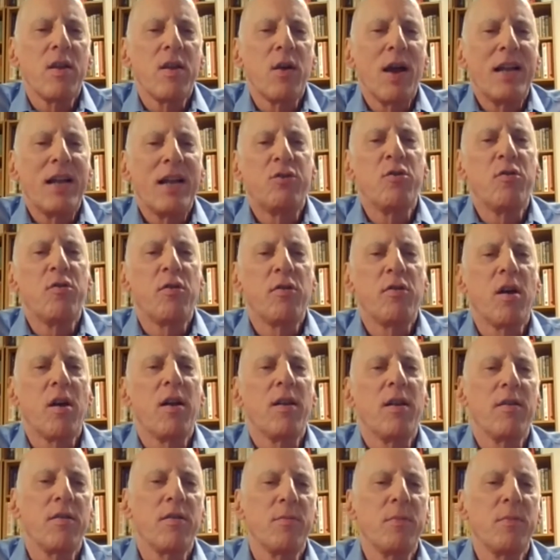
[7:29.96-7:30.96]
had two
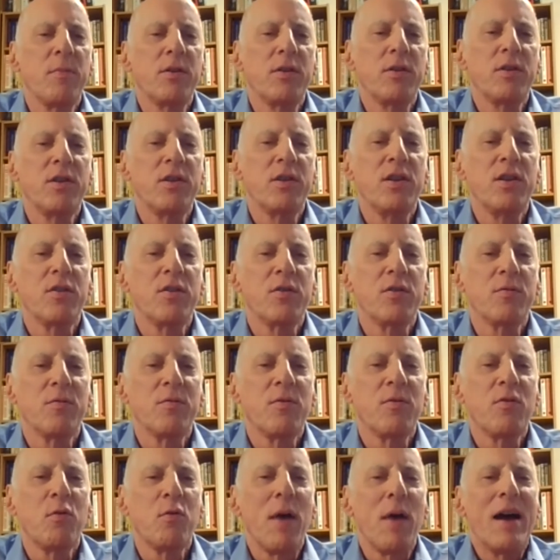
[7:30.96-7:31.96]
sons, but
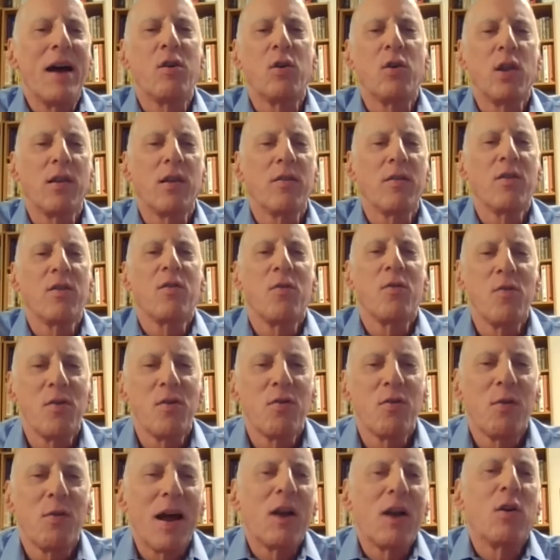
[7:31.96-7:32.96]
throughout
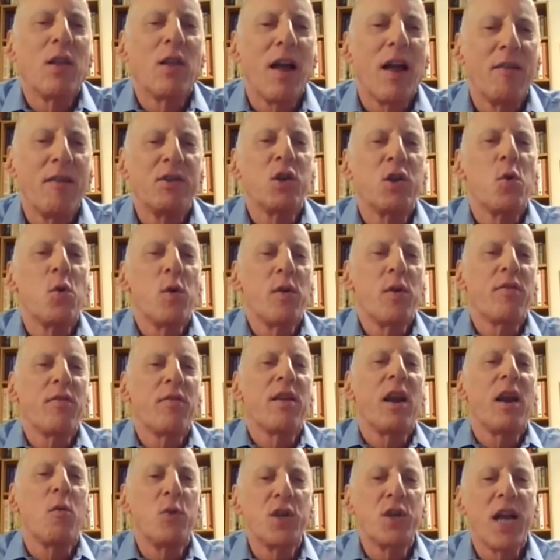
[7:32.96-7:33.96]
her life, she always
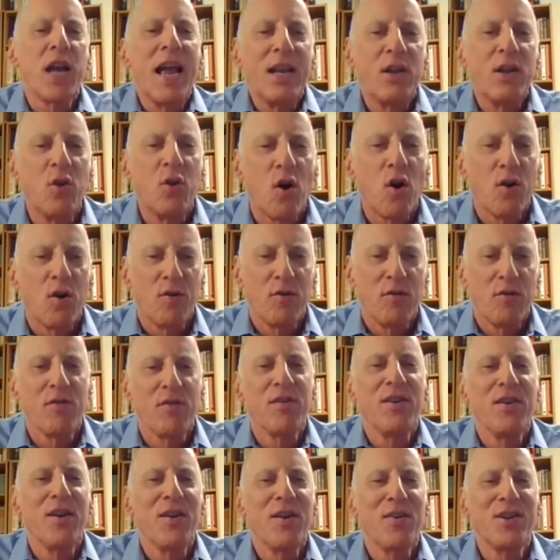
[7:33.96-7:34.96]
said, "I wish I had
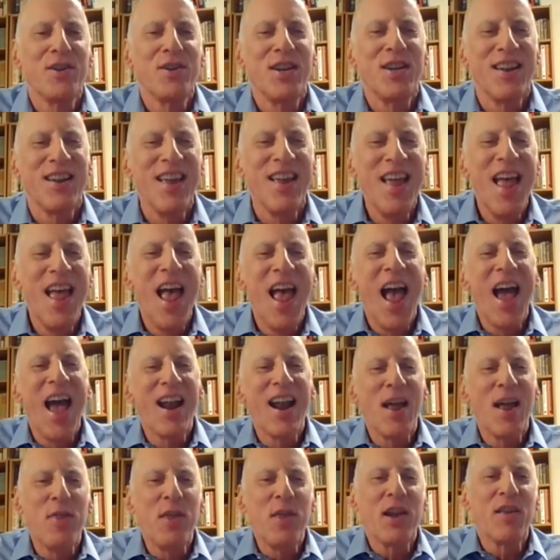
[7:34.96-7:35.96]
daughters." And
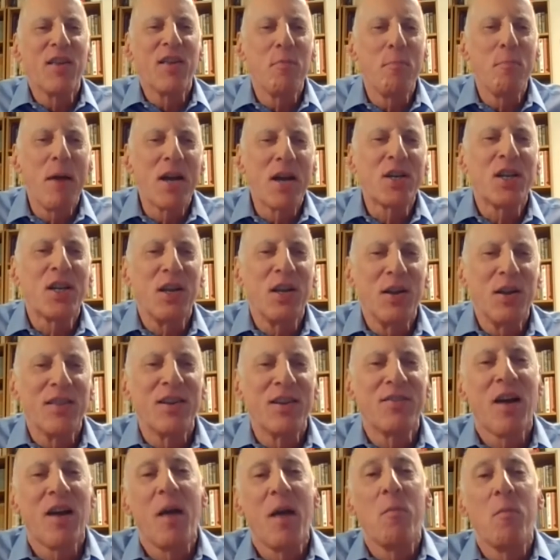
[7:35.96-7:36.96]
I think especially at
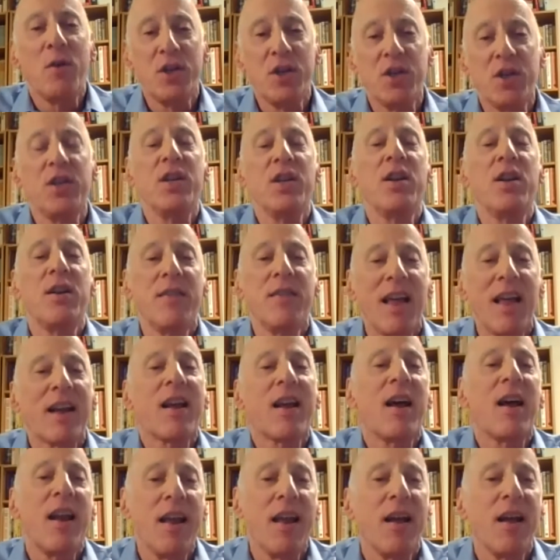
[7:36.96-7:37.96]
the time when she needed that
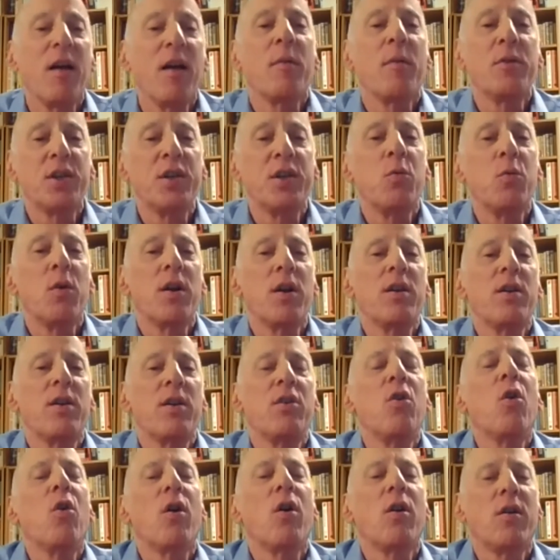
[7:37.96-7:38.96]
kind of help, she wanted a
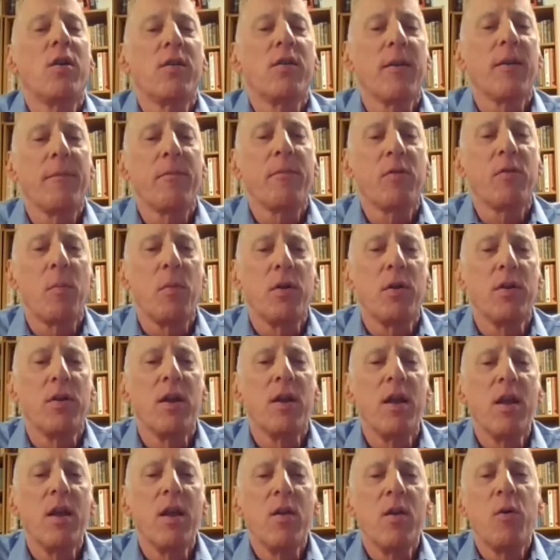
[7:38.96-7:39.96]
daughter, someone
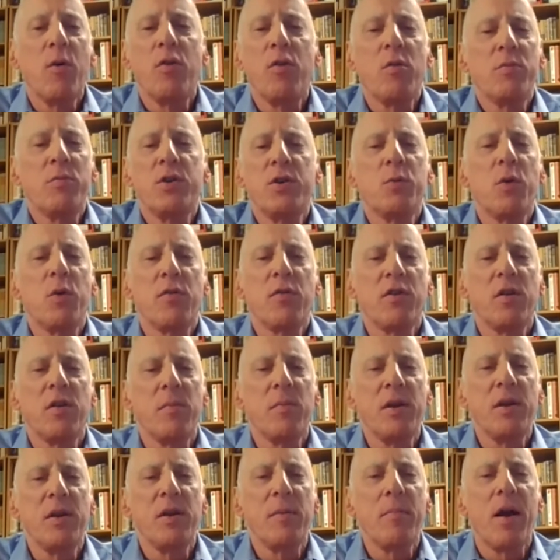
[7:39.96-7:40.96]
with whom she wasn't
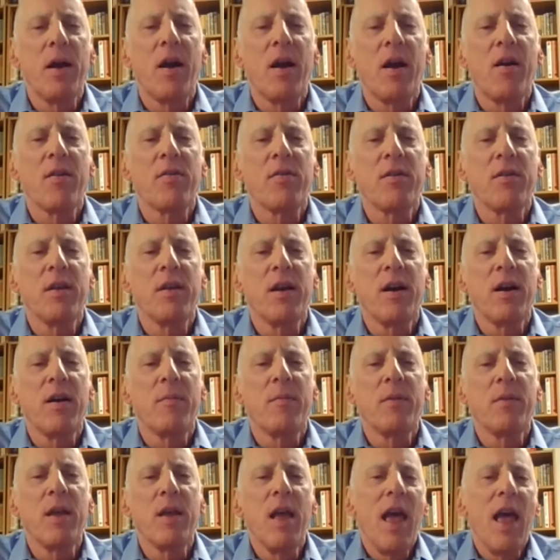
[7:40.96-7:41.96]
going to be embarrassed.
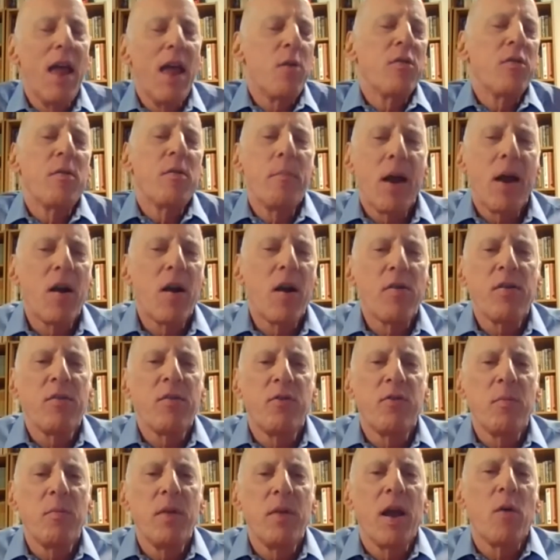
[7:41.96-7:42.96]
And it was embarrassing
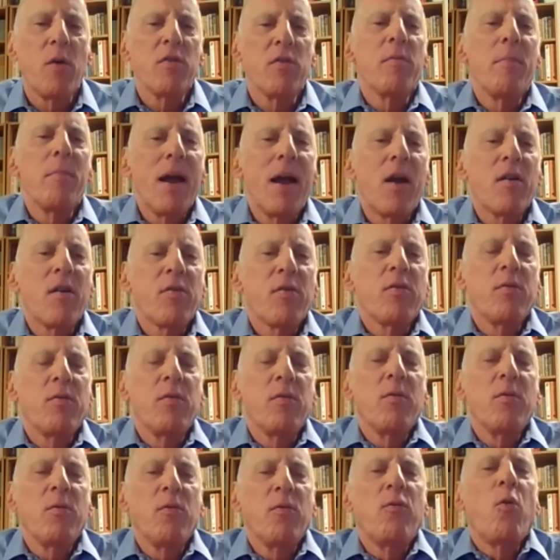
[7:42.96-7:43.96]
for me. I was embarrassed
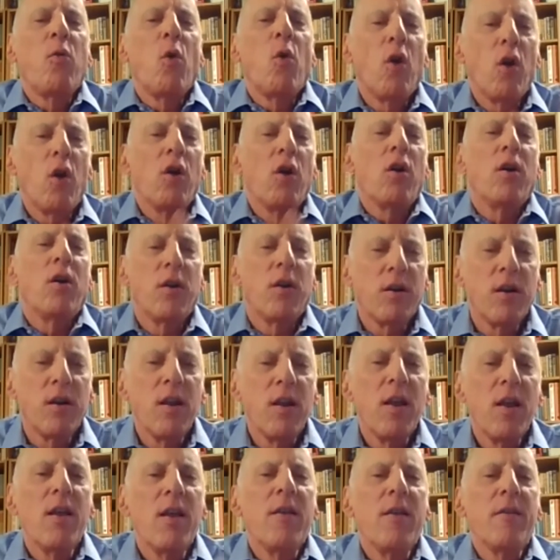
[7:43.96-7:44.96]
for her
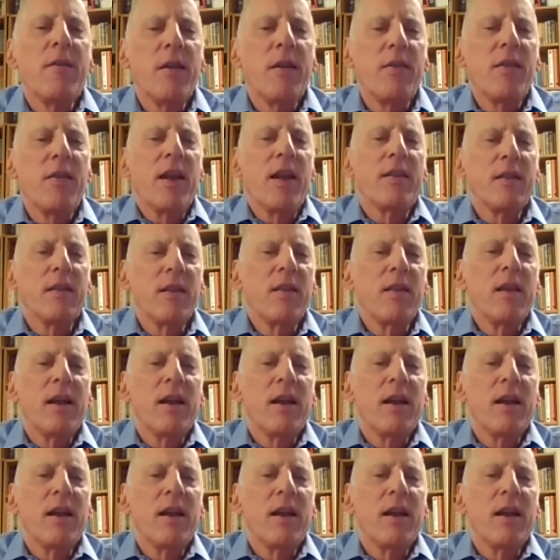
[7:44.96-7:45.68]
that